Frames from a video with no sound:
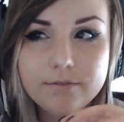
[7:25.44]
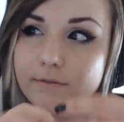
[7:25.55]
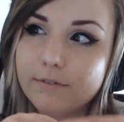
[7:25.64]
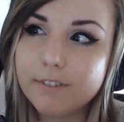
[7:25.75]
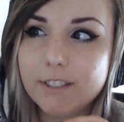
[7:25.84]

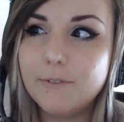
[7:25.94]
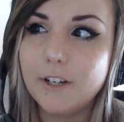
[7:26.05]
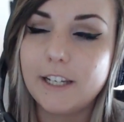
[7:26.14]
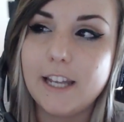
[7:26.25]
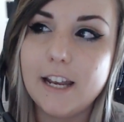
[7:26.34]
Something
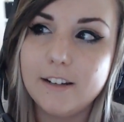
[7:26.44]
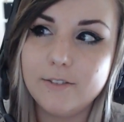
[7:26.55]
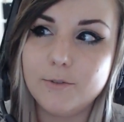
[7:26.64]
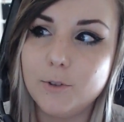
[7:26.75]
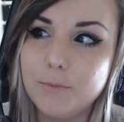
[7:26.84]
like that
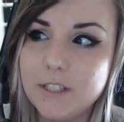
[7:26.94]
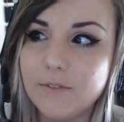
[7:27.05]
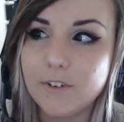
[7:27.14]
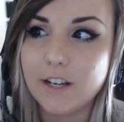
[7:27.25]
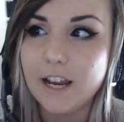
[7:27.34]
would be
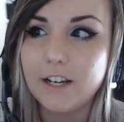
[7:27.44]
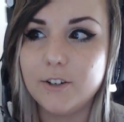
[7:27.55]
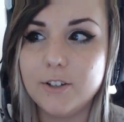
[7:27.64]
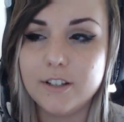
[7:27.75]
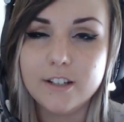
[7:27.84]
something I could